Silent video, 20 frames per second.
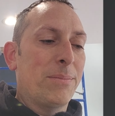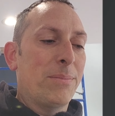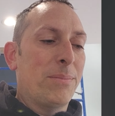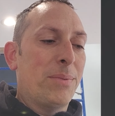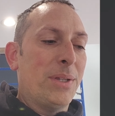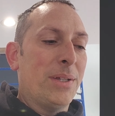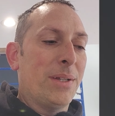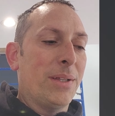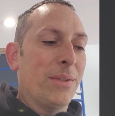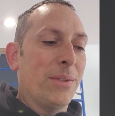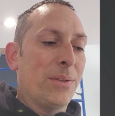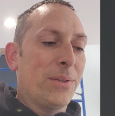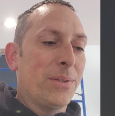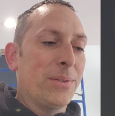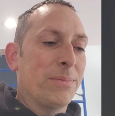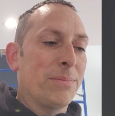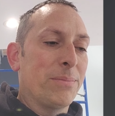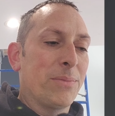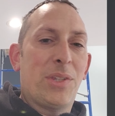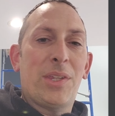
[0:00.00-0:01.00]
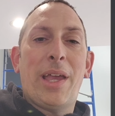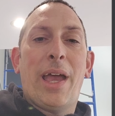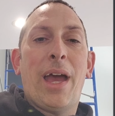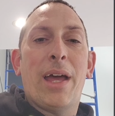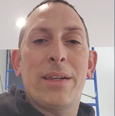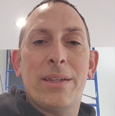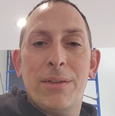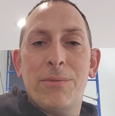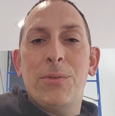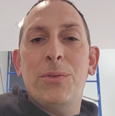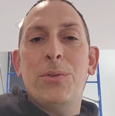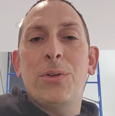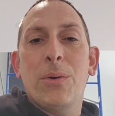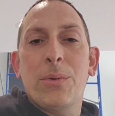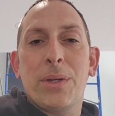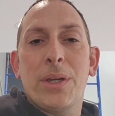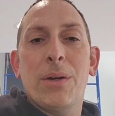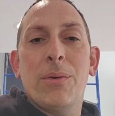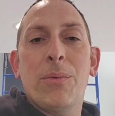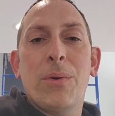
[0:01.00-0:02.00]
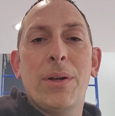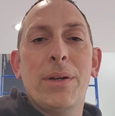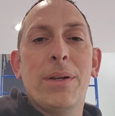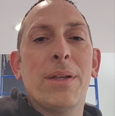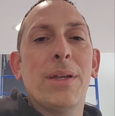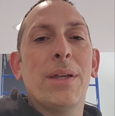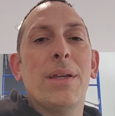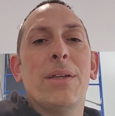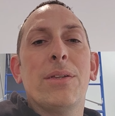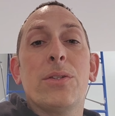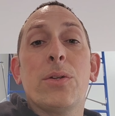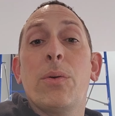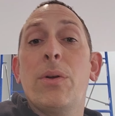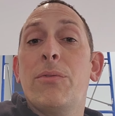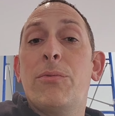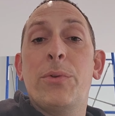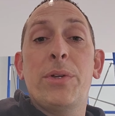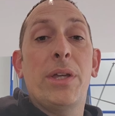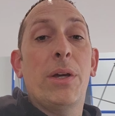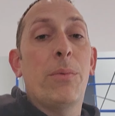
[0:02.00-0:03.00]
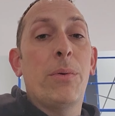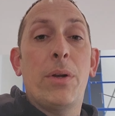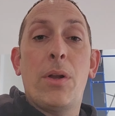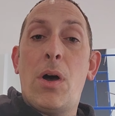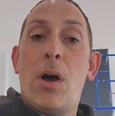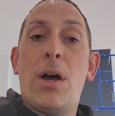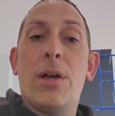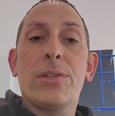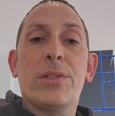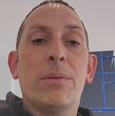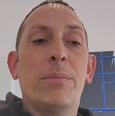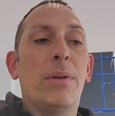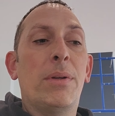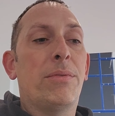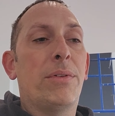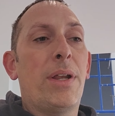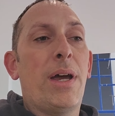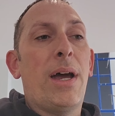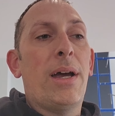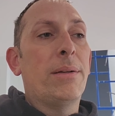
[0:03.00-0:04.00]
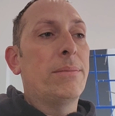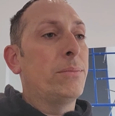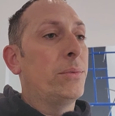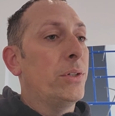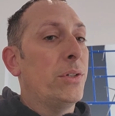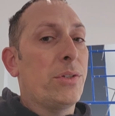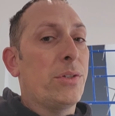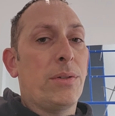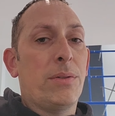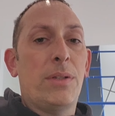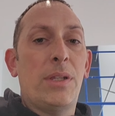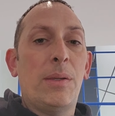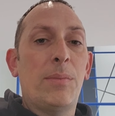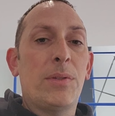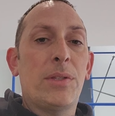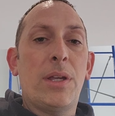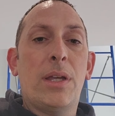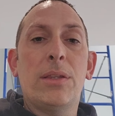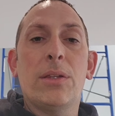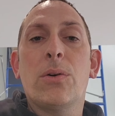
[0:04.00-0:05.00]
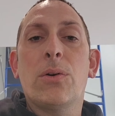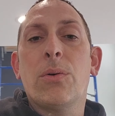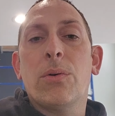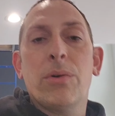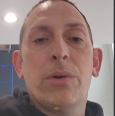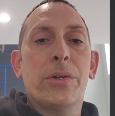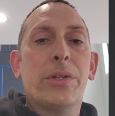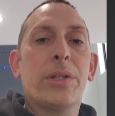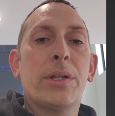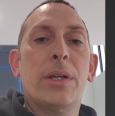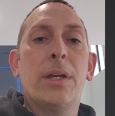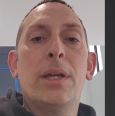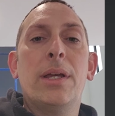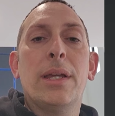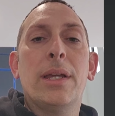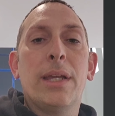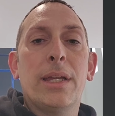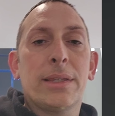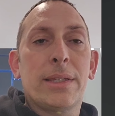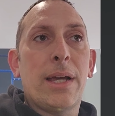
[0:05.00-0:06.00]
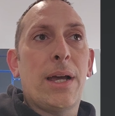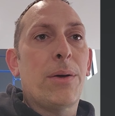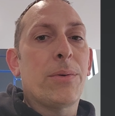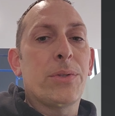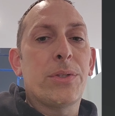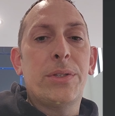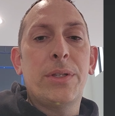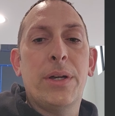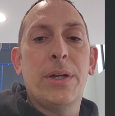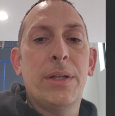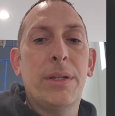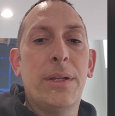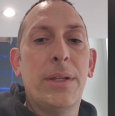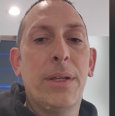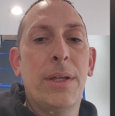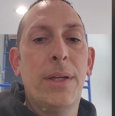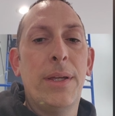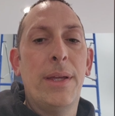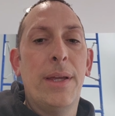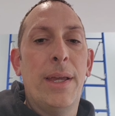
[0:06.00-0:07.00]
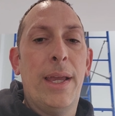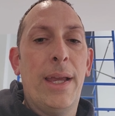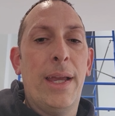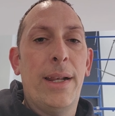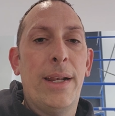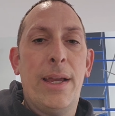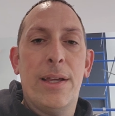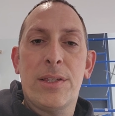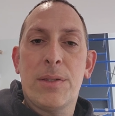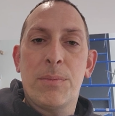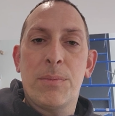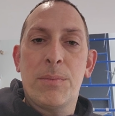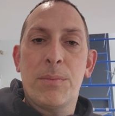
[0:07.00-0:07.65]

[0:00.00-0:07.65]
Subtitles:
being a little sad if you don't get one. So if we get one, awesome. If not, we just keep staying the course, get the house done. And as I'm